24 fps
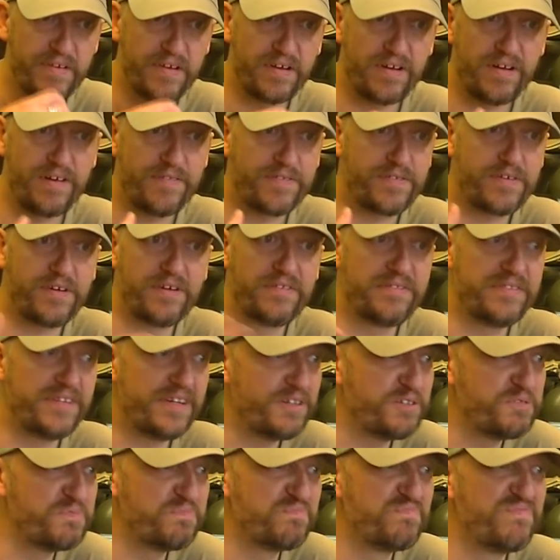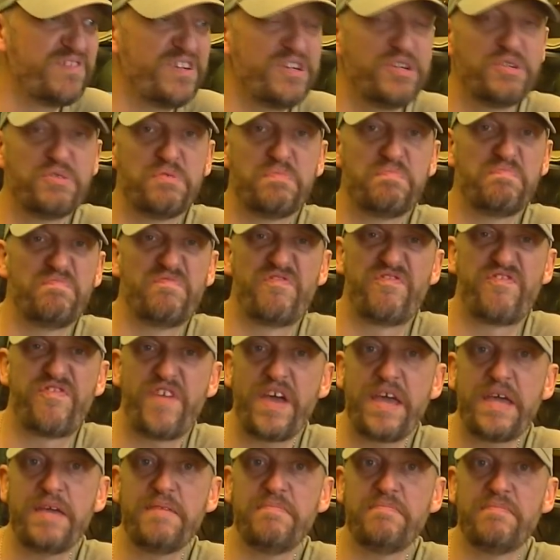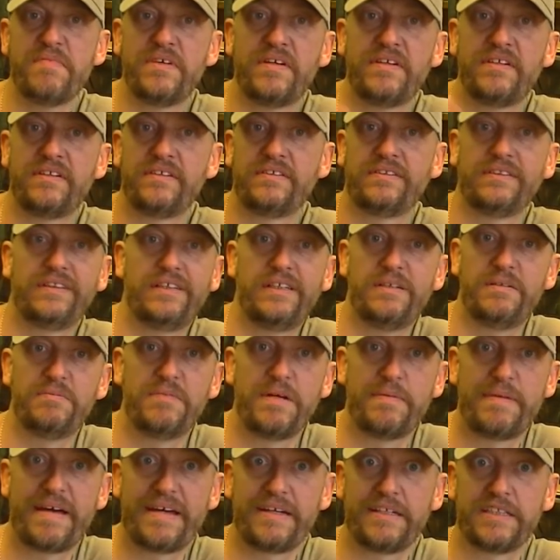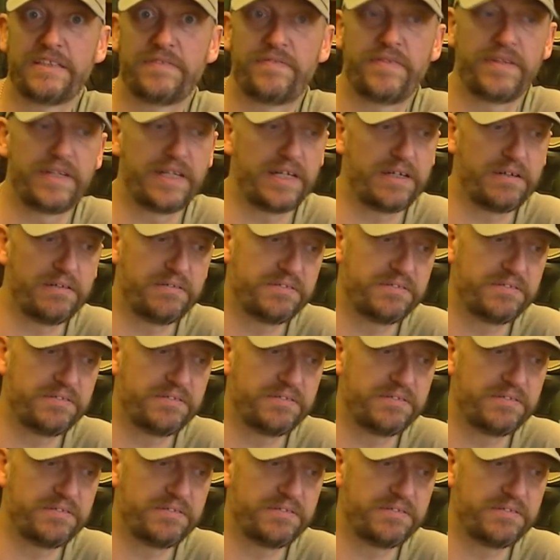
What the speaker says: I've got no real theme about this video.